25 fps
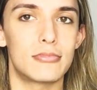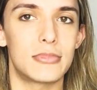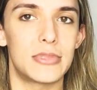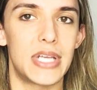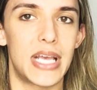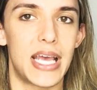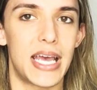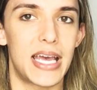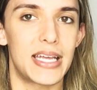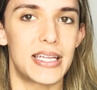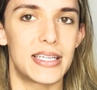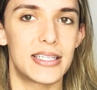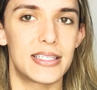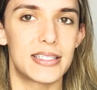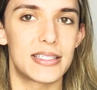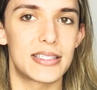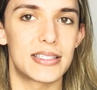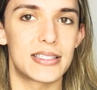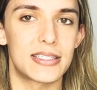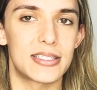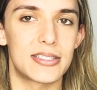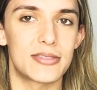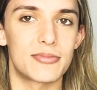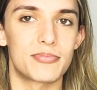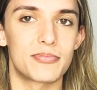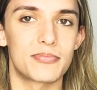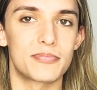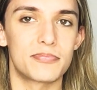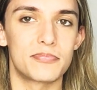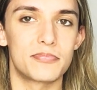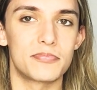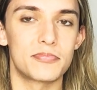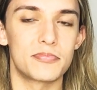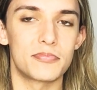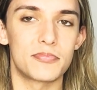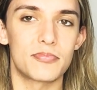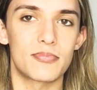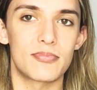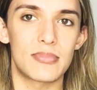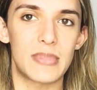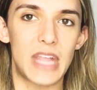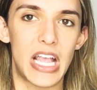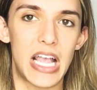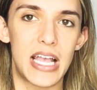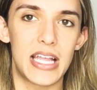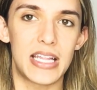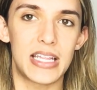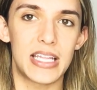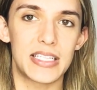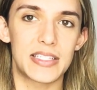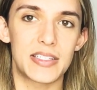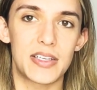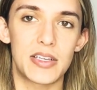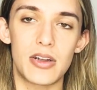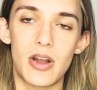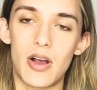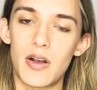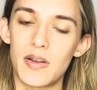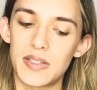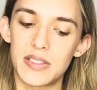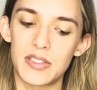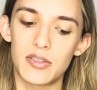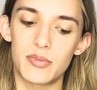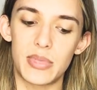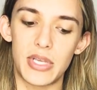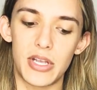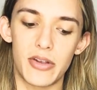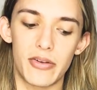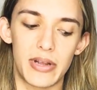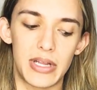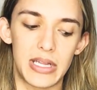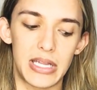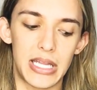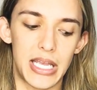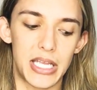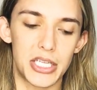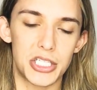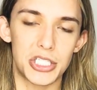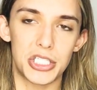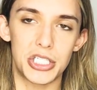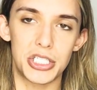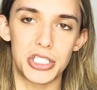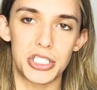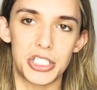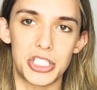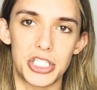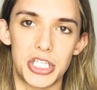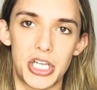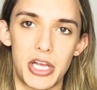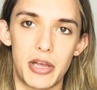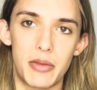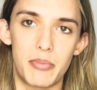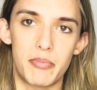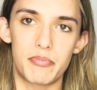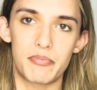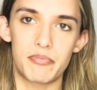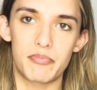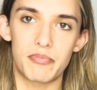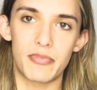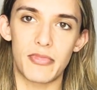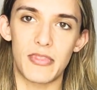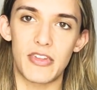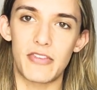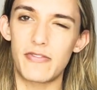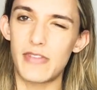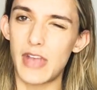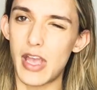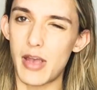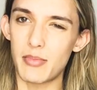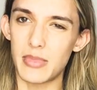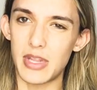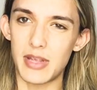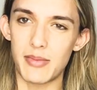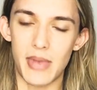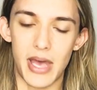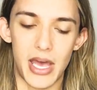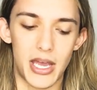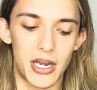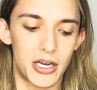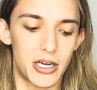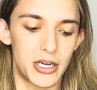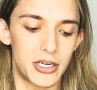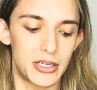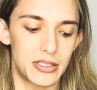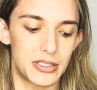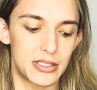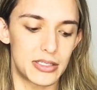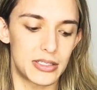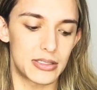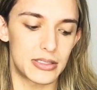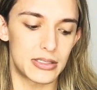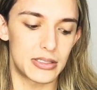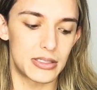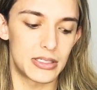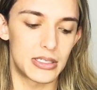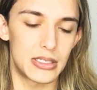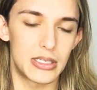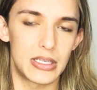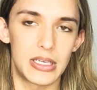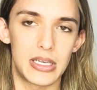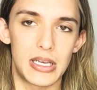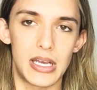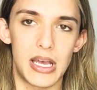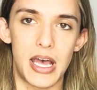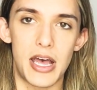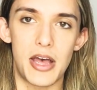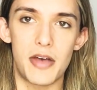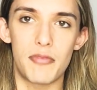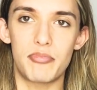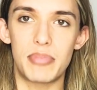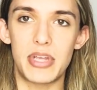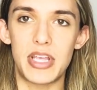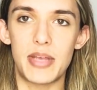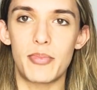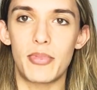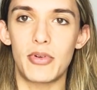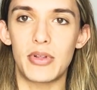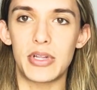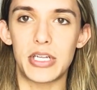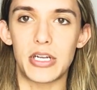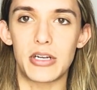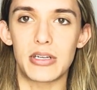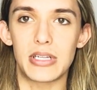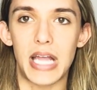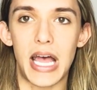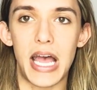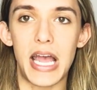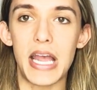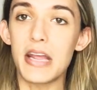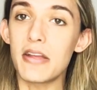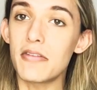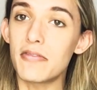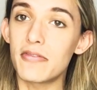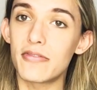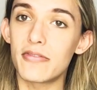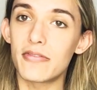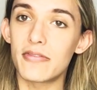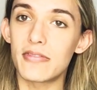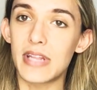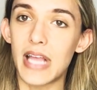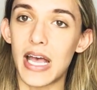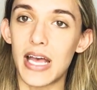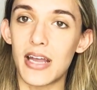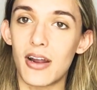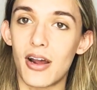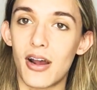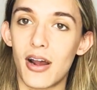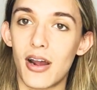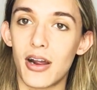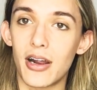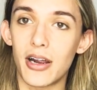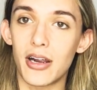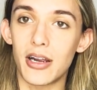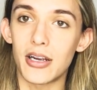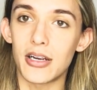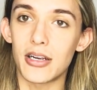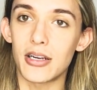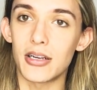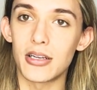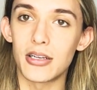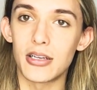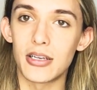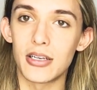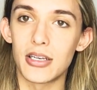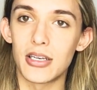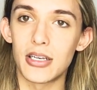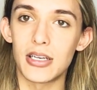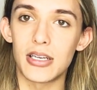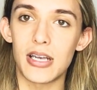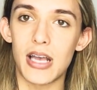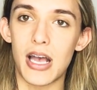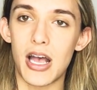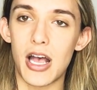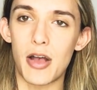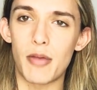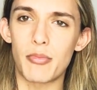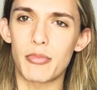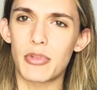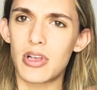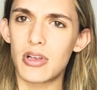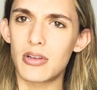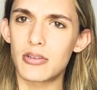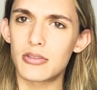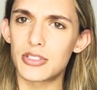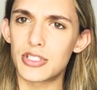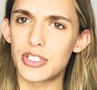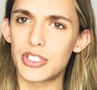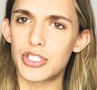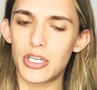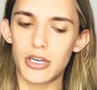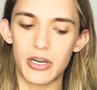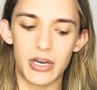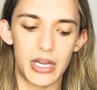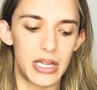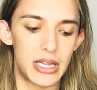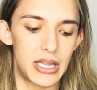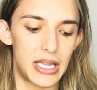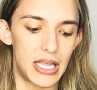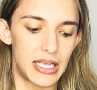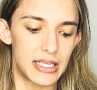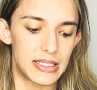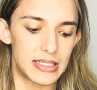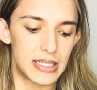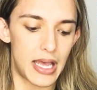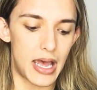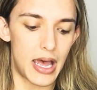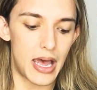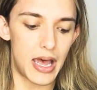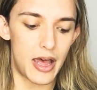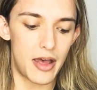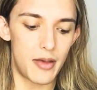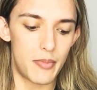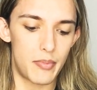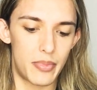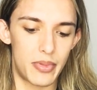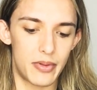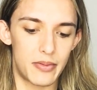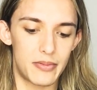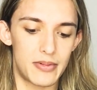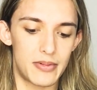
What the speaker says: Yes. This can also be a relationship, family matters, people in your life that are stirring things up,